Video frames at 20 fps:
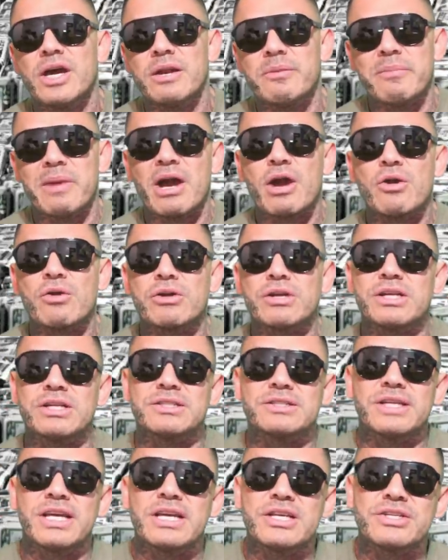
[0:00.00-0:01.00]
in my
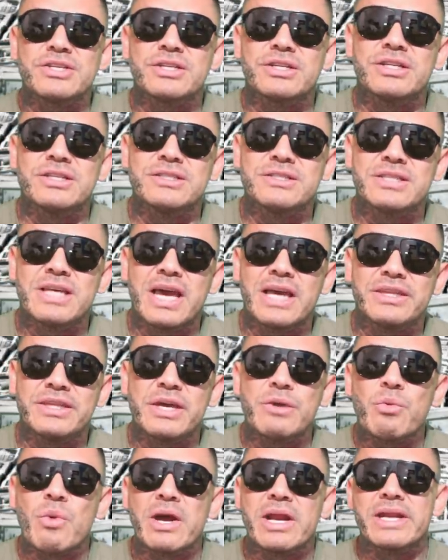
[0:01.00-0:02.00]
organization is that
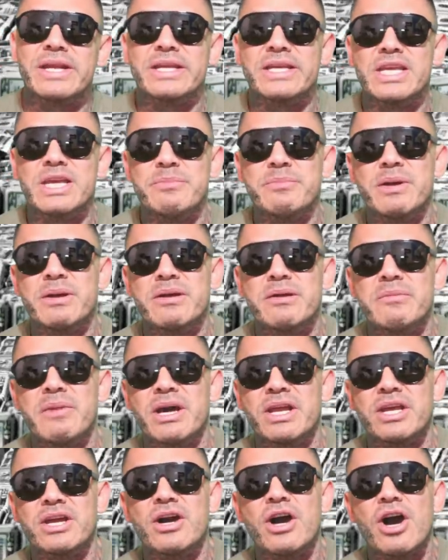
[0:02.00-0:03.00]
they wanted to keep
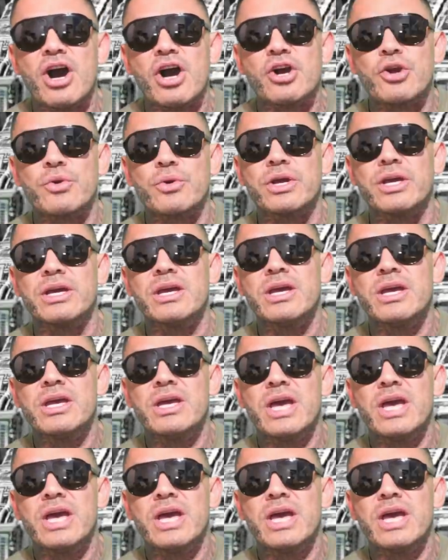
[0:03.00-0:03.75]
everybody hungry.